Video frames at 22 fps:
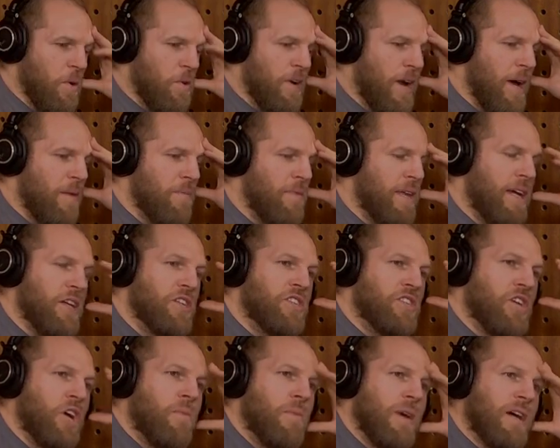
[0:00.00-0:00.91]
Well, Graeme, thank you
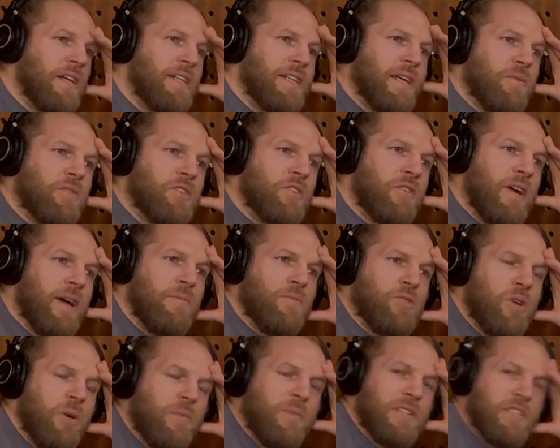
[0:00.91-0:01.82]
so much. That was Graeme
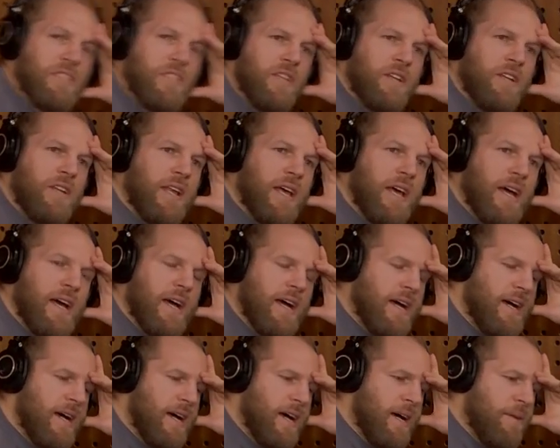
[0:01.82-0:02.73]
Tomlinson.
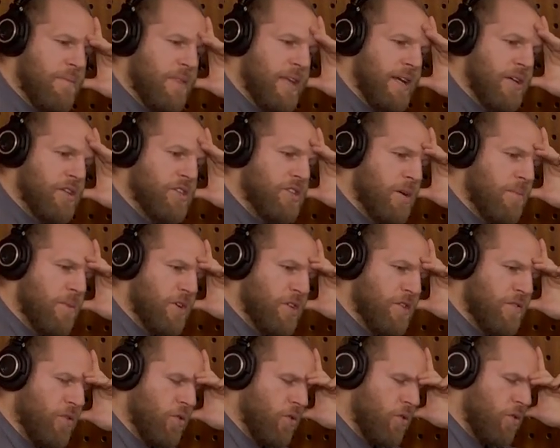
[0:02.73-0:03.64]
Thank you so
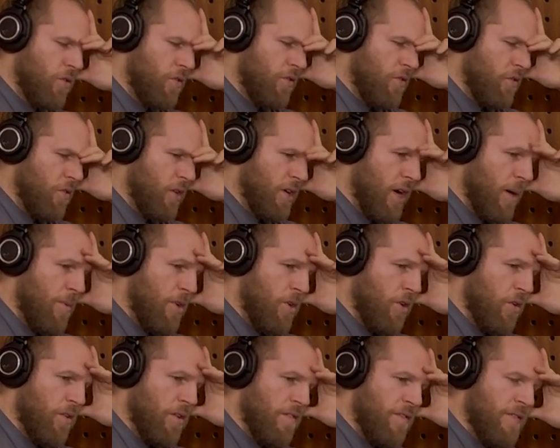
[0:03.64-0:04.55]
much for coming
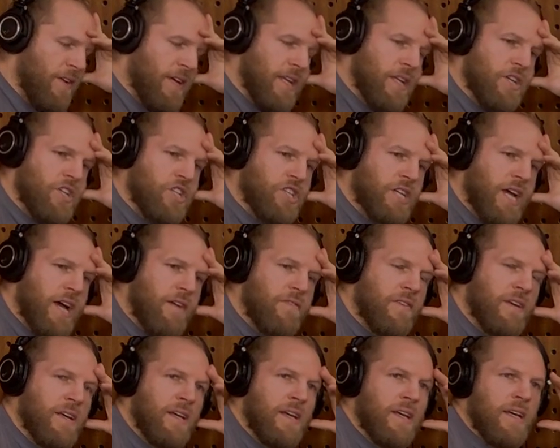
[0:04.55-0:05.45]
on, The Fitness Chef.